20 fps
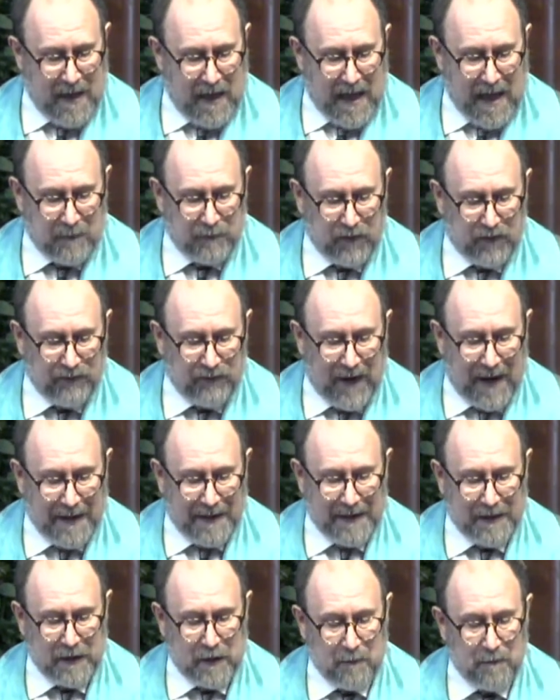and
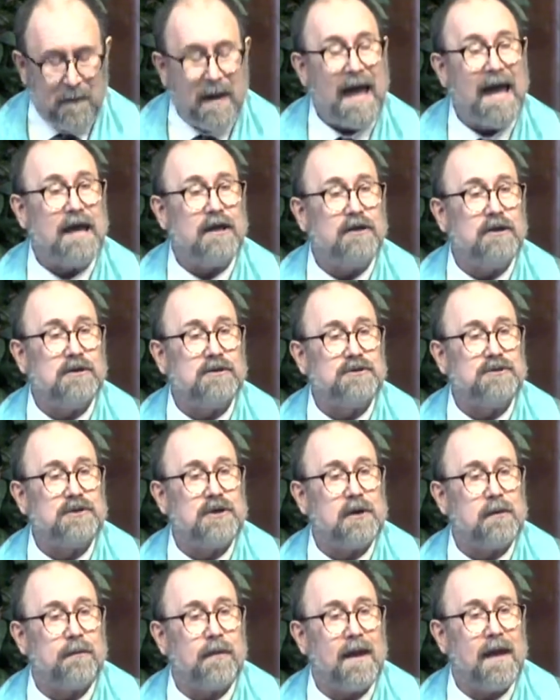providing
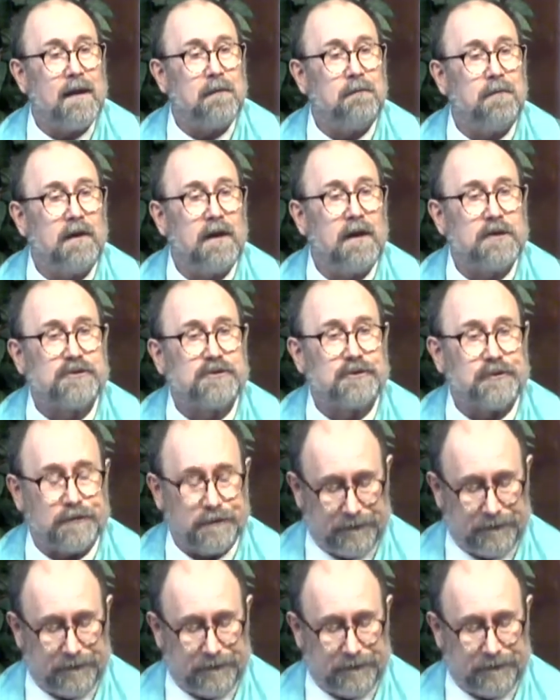companionship and pleasure.